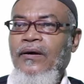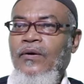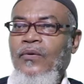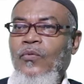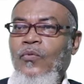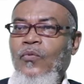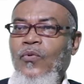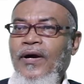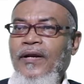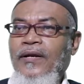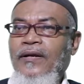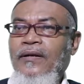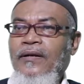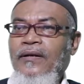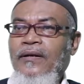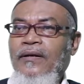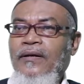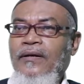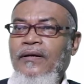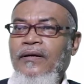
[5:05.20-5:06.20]
1
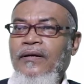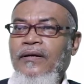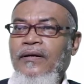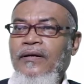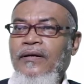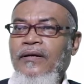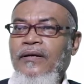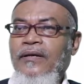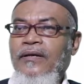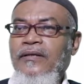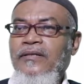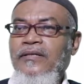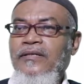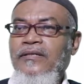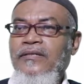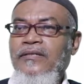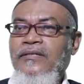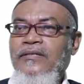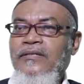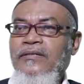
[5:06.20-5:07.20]
it
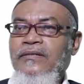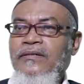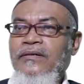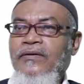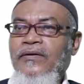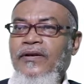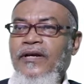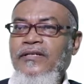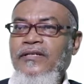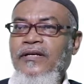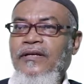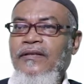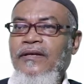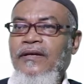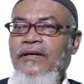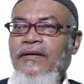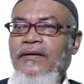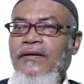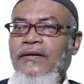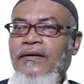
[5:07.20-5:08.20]
is greater
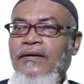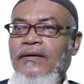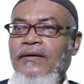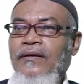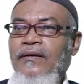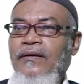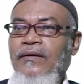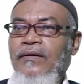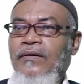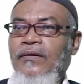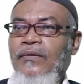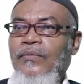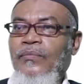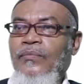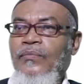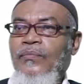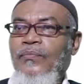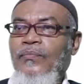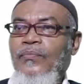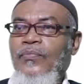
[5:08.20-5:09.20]
than
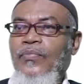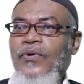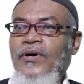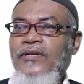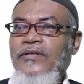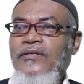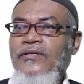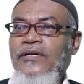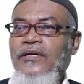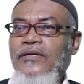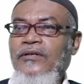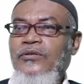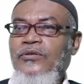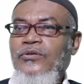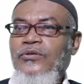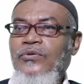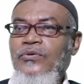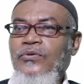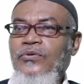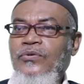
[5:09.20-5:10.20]
pointer
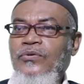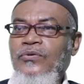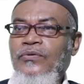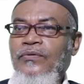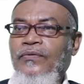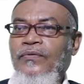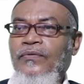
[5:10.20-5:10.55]
2,